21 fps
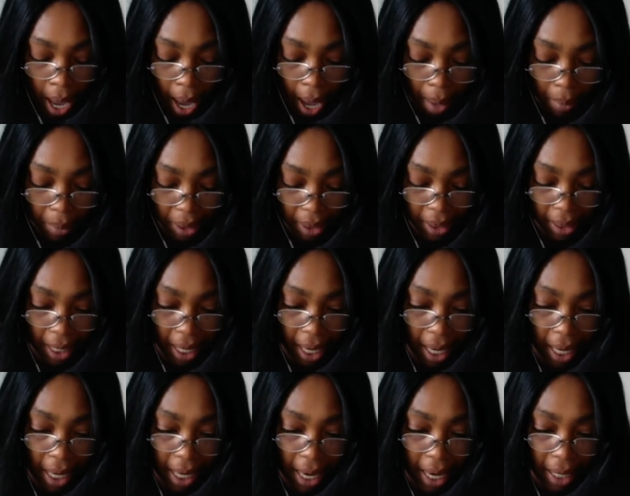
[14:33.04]
I'm
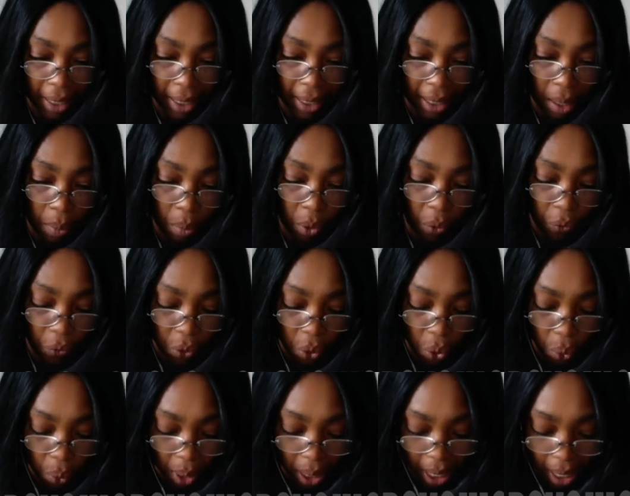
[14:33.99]
seeing that some of
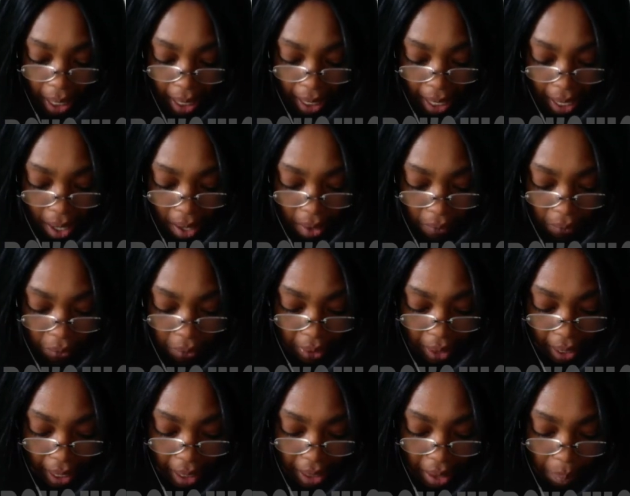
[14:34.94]
you in love
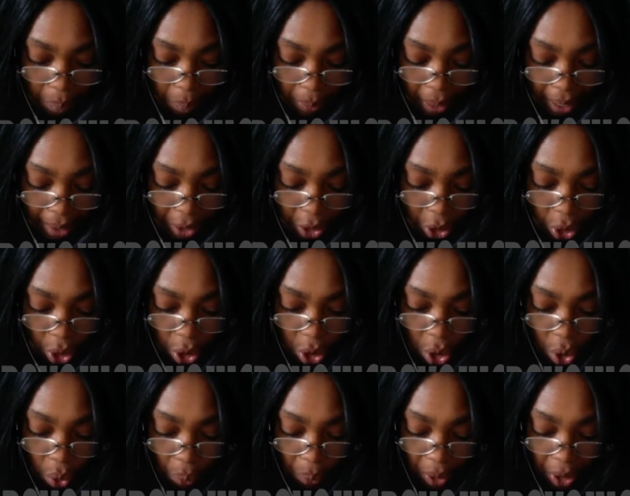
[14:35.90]
and in passion,
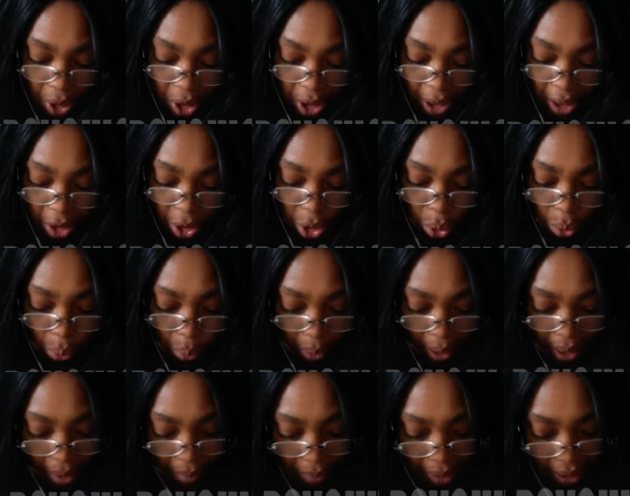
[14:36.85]
your wishes and
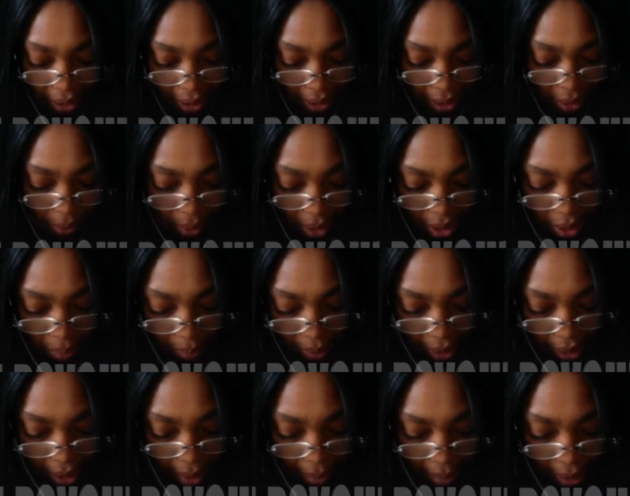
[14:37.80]
dreams is going to
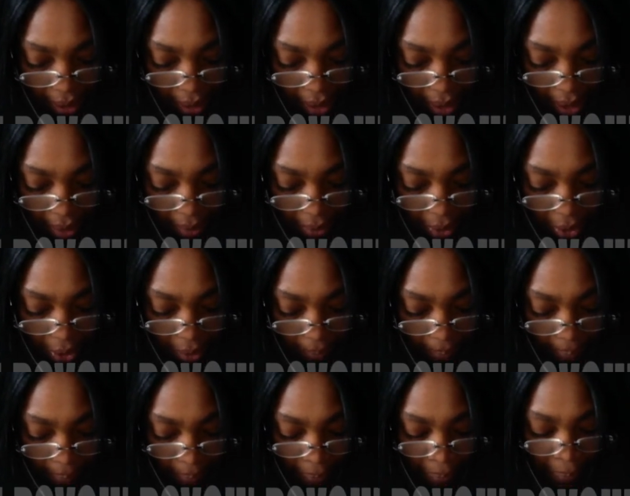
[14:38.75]
be coming out.
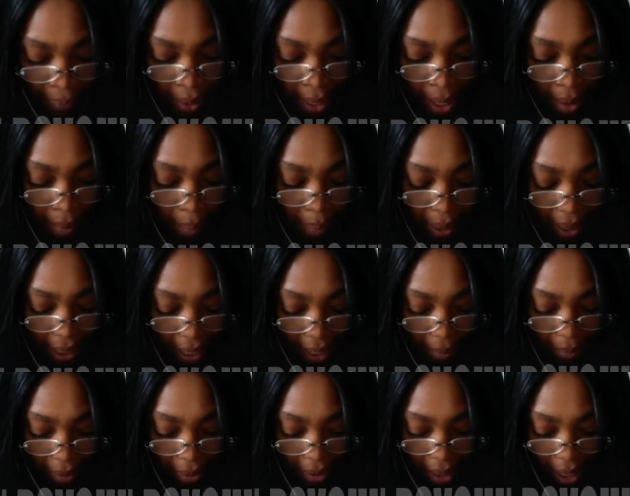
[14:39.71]
But
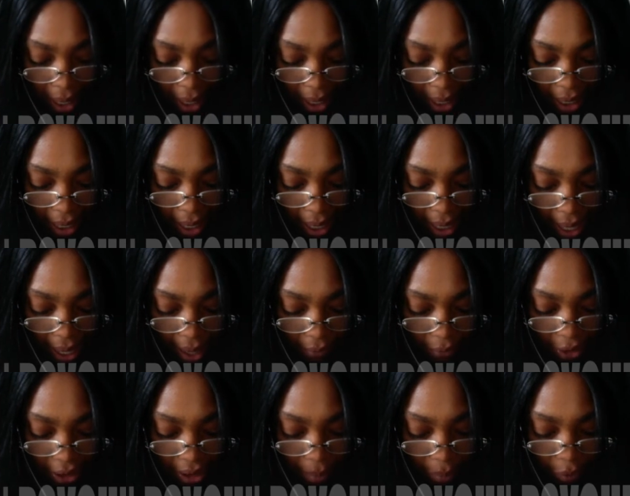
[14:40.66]
I'm in
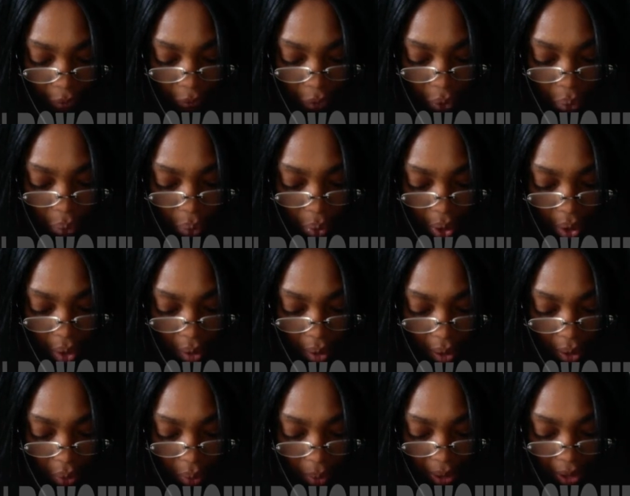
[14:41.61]
love, some of you
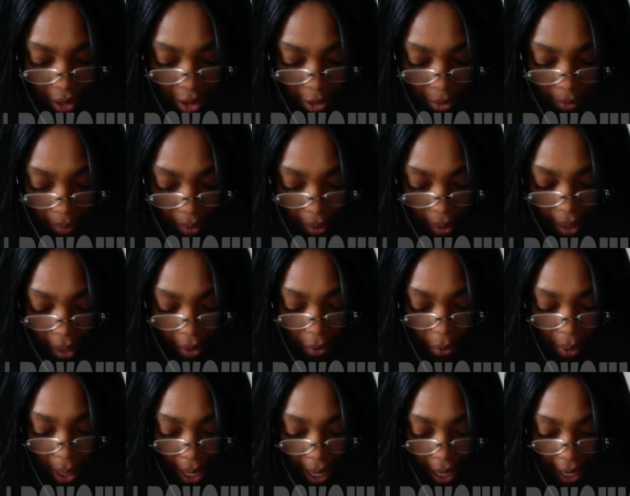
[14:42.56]
are going to
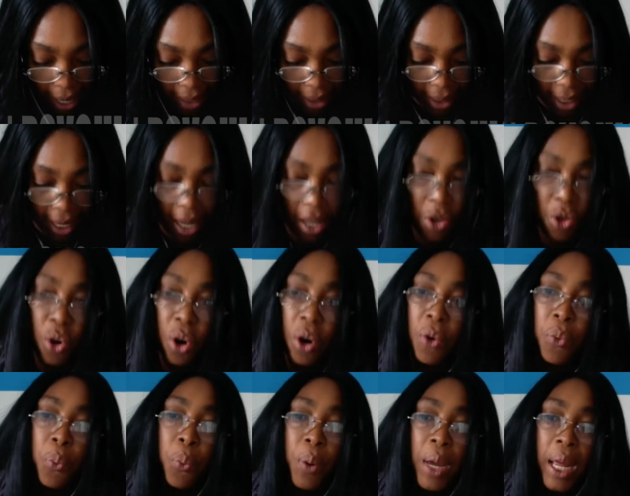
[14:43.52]
realize that
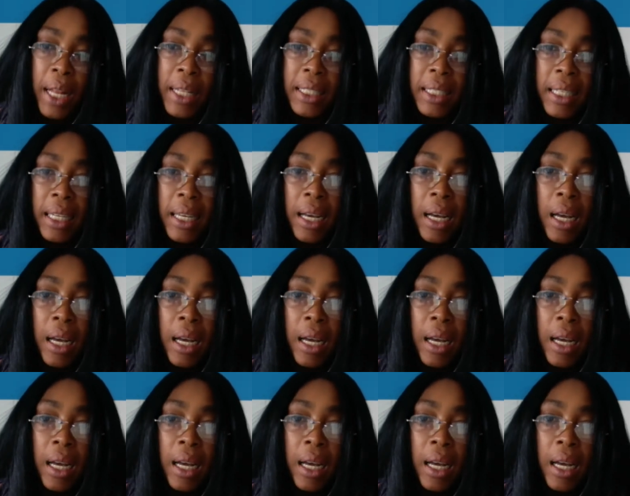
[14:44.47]
you're with